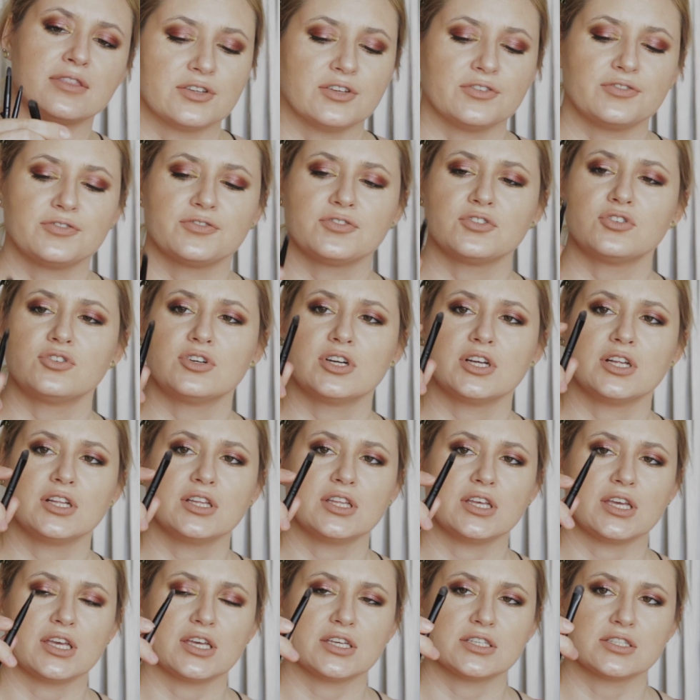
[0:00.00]
The
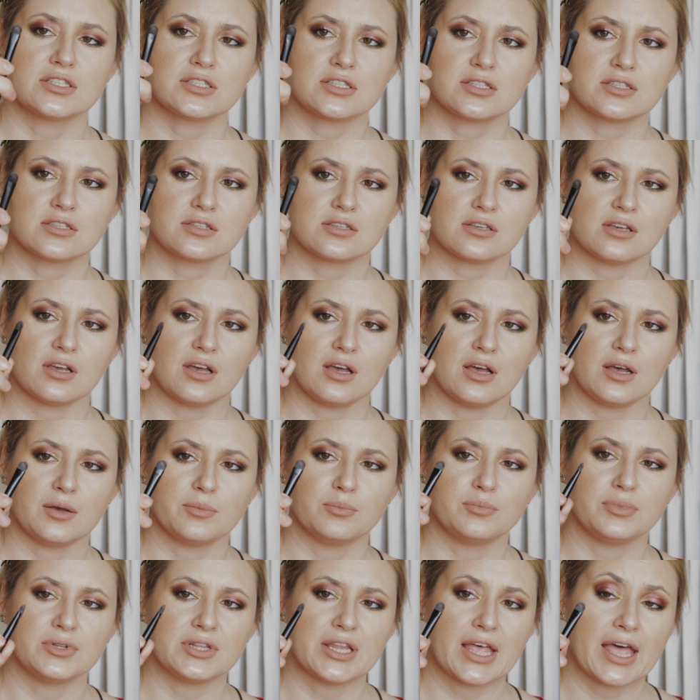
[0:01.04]
ferrule is
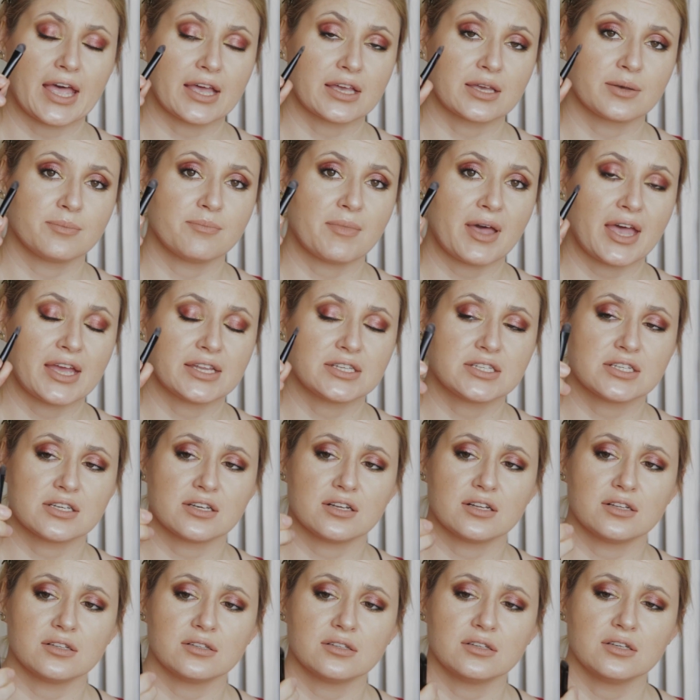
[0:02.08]
black
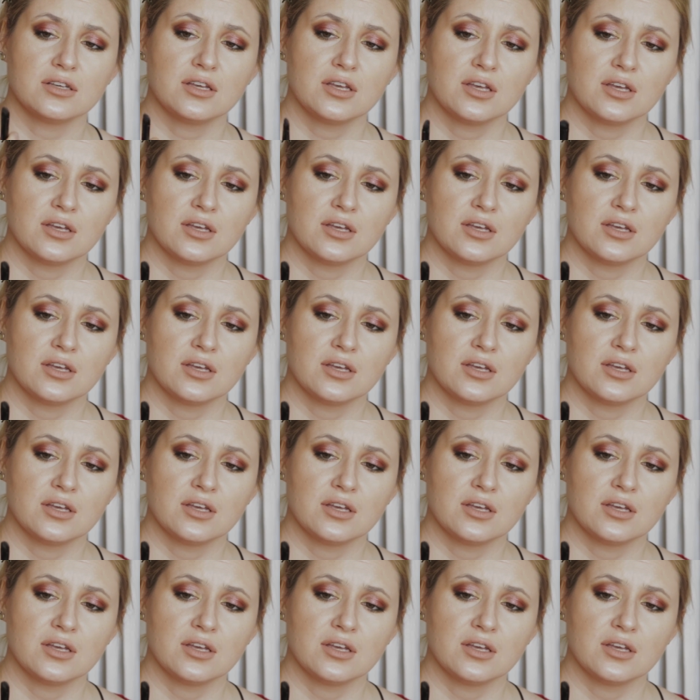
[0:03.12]
metal.